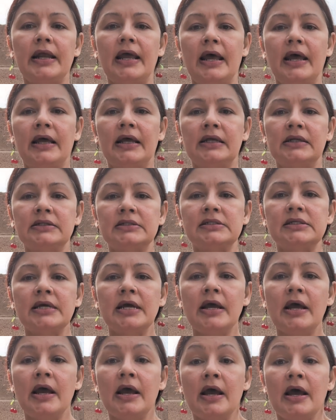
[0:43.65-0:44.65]
And
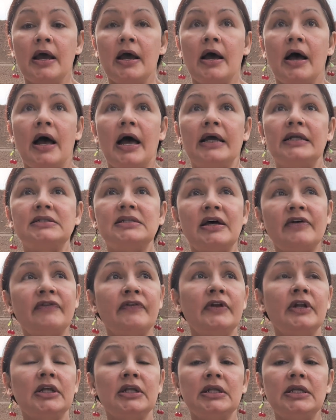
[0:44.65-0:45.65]
I
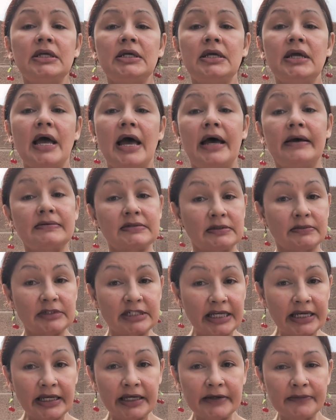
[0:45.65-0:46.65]
definitely have some
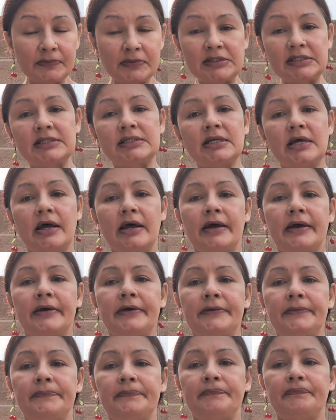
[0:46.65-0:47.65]
tips
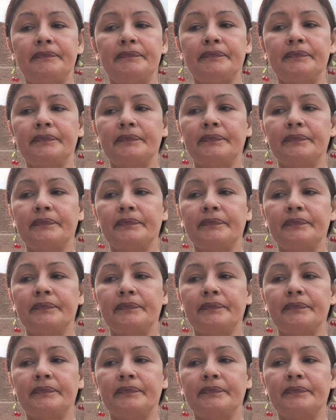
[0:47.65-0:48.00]
and